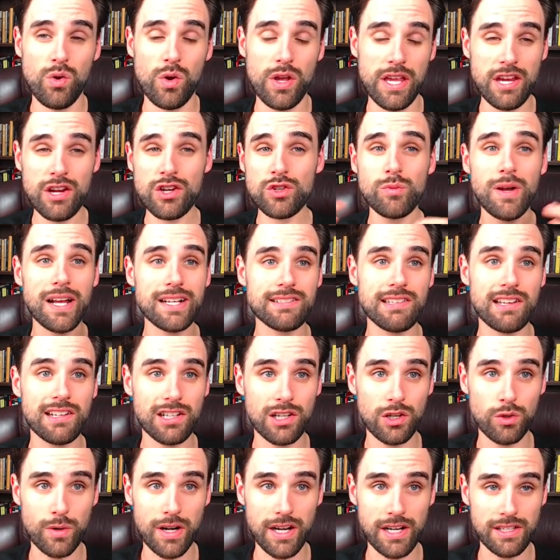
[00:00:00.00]
Here's why
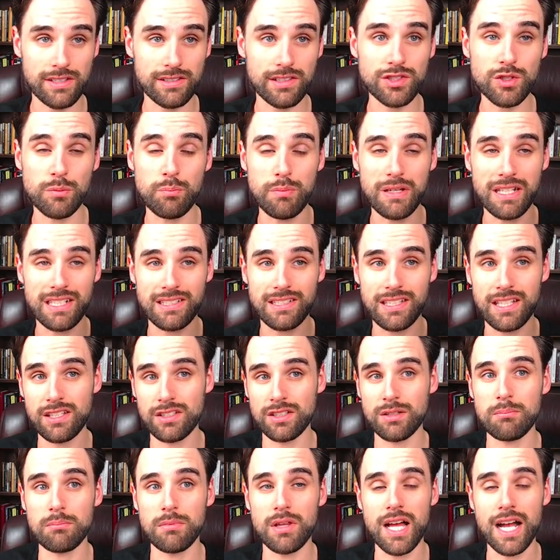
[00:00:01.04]
technical writing is such a big
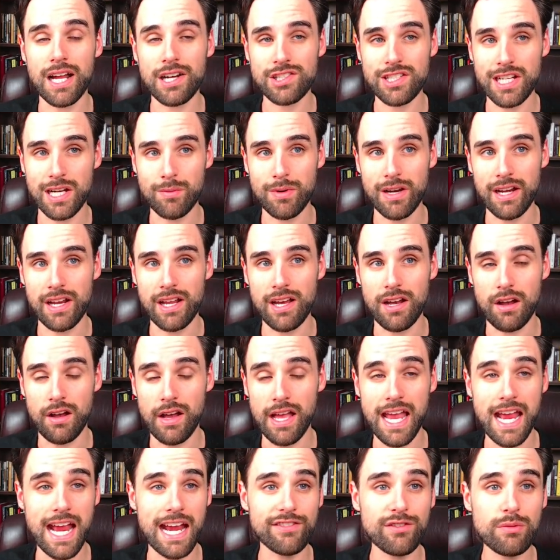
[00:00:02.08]
deal in blockchain right now.
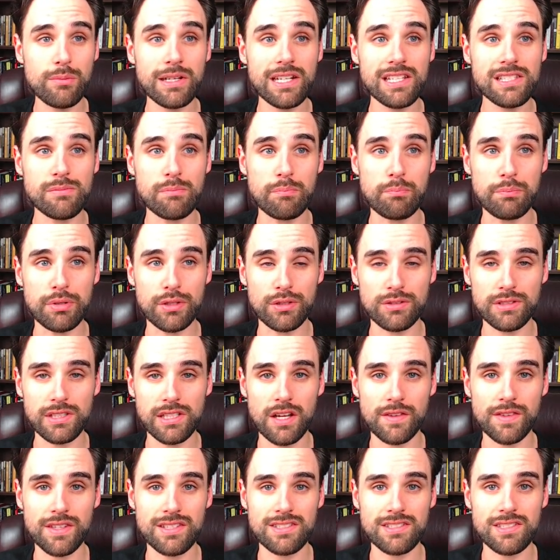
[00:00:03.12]
Everybody's
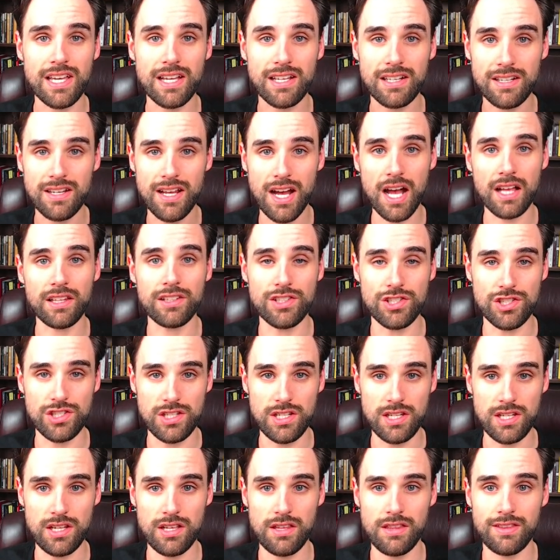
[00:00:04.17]
building all this
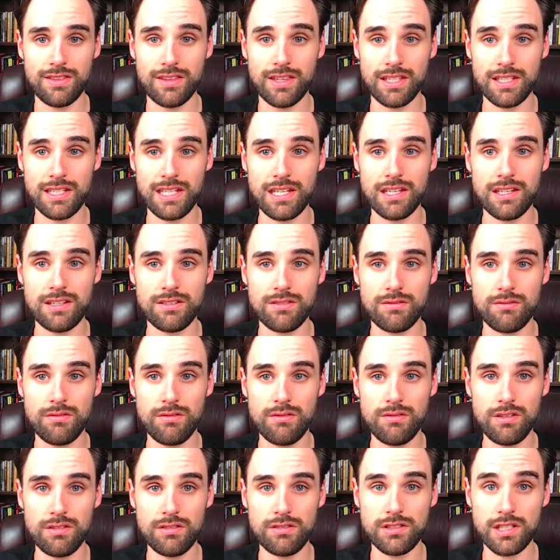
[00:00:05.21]
technology that they need
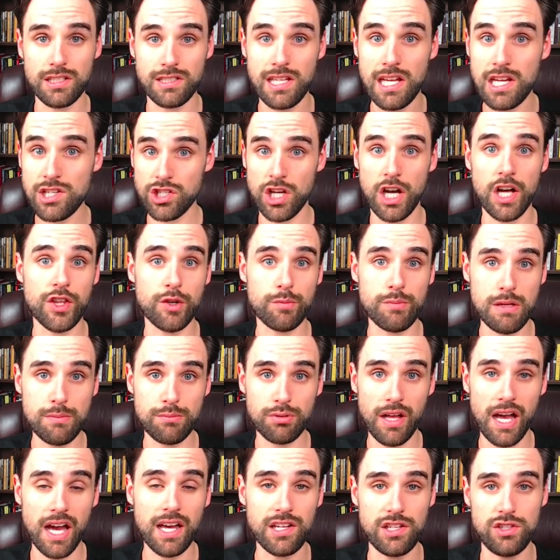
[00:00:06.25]
to teach other
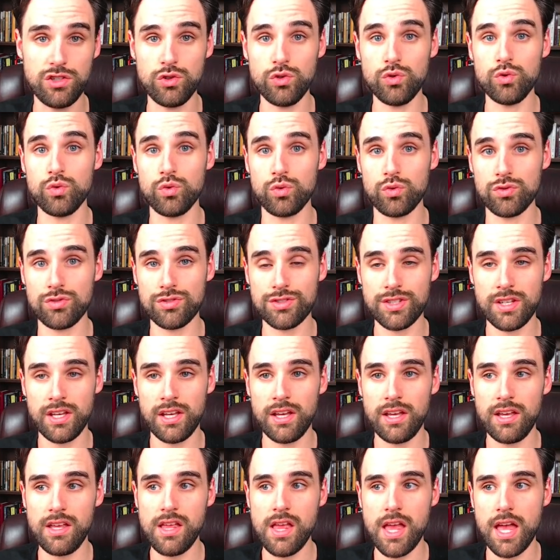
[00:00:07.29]
people how to use,
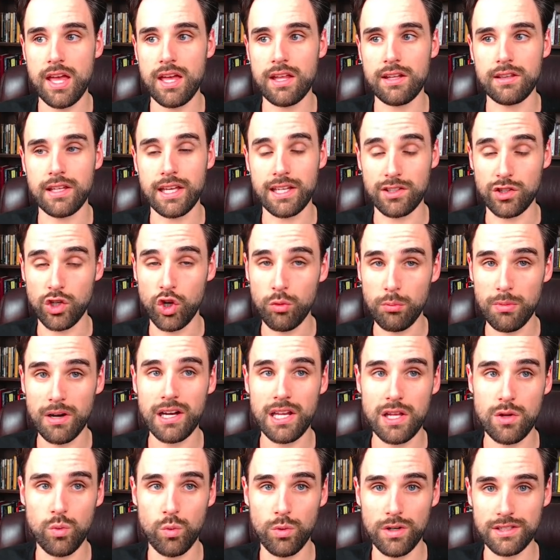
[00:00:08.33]
and like
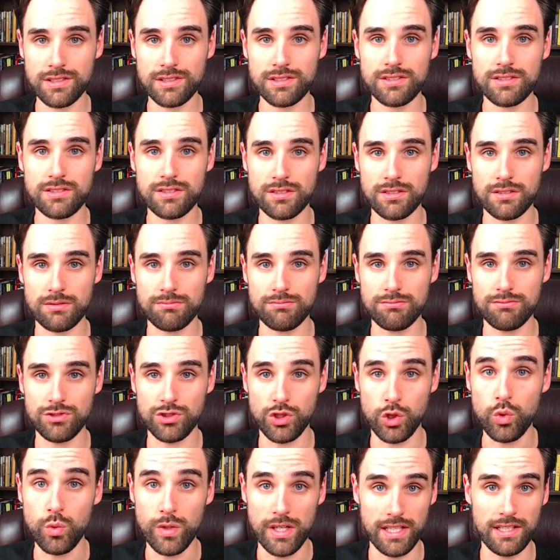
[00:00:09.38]
nobody wants to
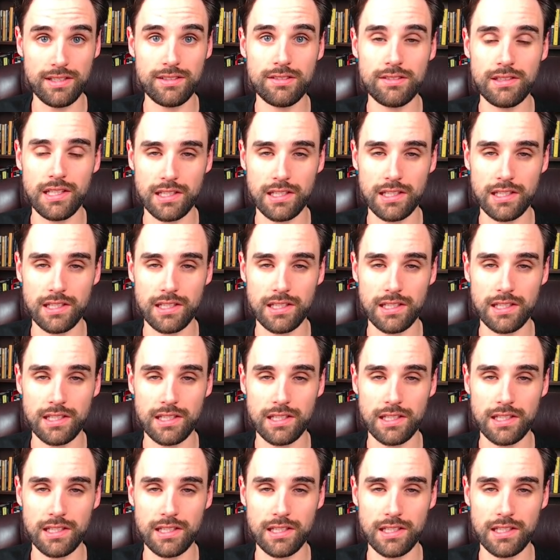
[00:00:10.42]
do it.